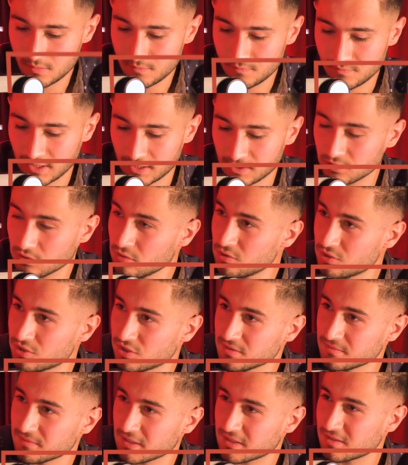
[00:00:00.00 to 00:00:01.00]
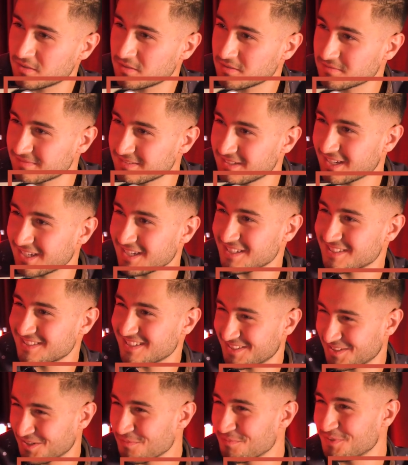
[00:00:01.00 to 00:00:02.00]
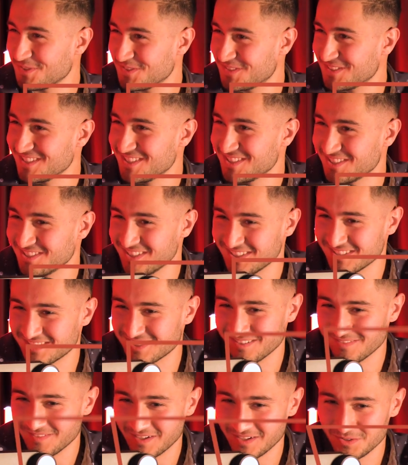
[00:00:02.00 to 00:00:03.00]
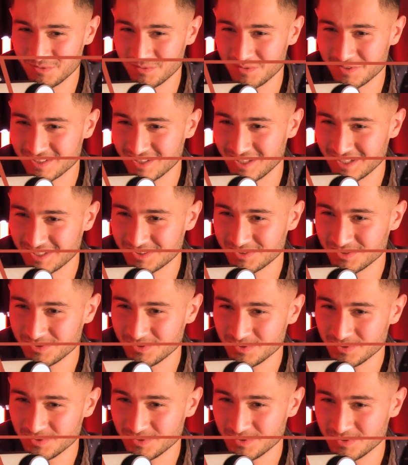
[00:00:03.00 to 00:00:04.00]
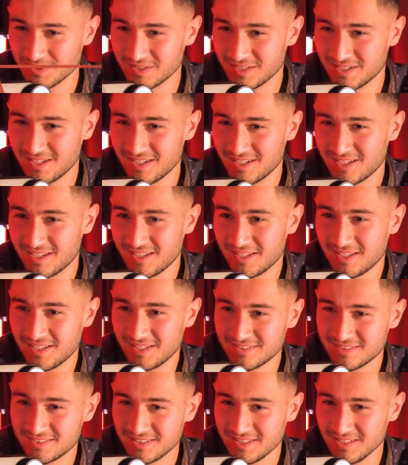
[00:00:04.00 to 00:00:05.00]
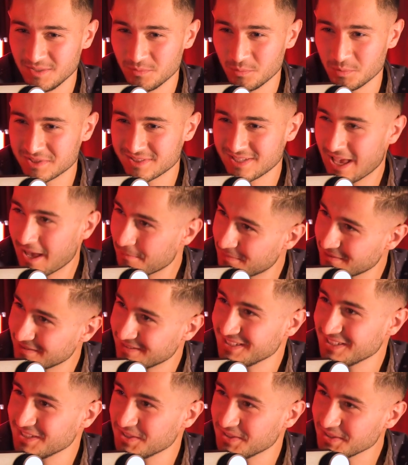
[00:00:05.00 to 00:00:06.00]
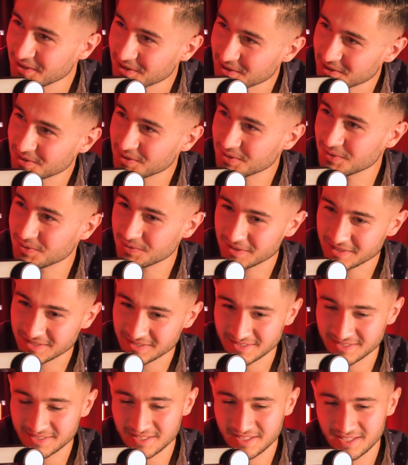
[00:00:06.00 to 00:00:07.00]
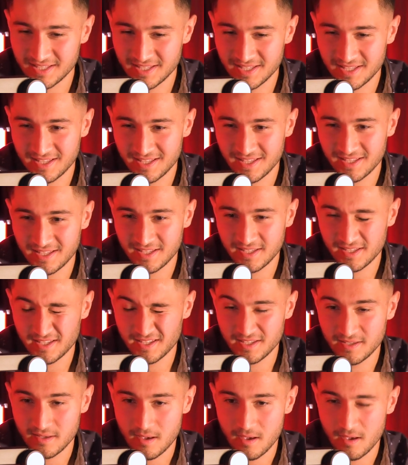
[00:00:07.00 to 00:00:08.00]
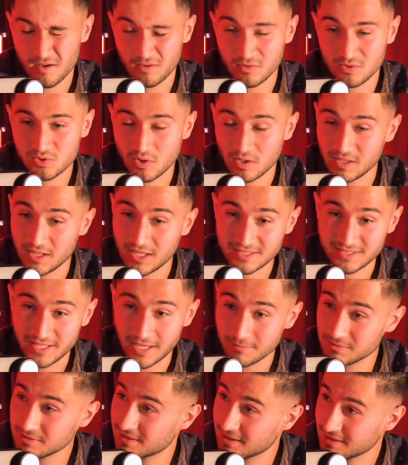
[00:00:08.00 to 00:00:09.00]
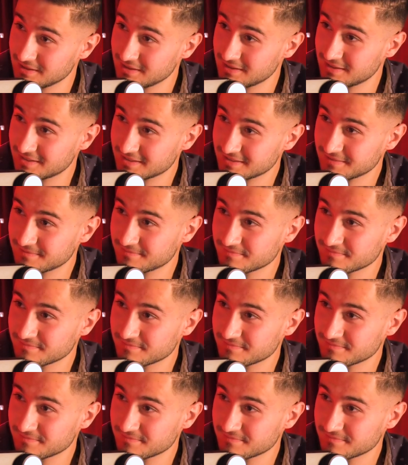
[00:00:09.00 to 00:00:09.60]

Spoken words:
technology, like I said, computer engineering stuff. I always like to see what's happening new, and also I like table tennis.